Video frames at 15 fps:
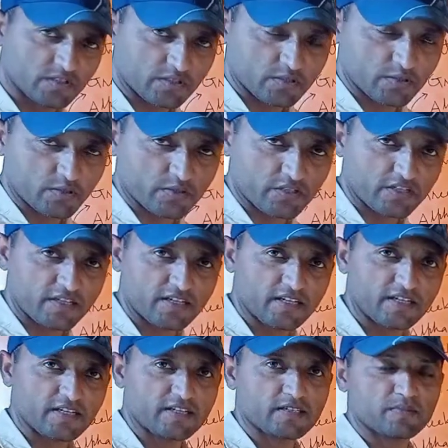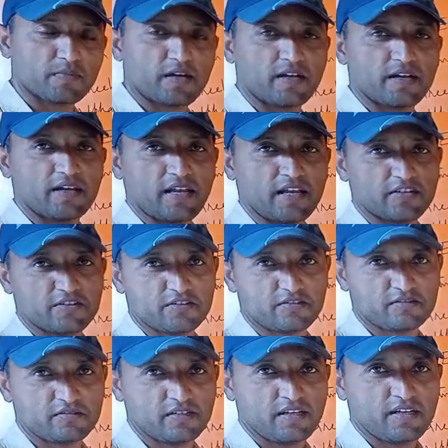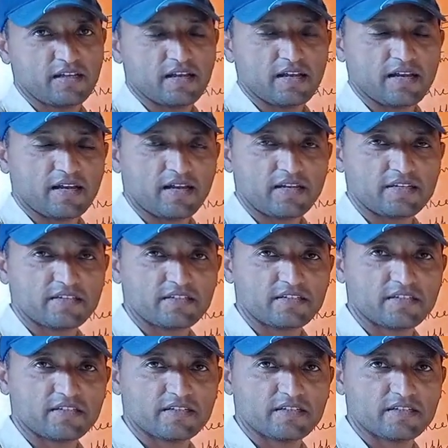So today is my lecture, and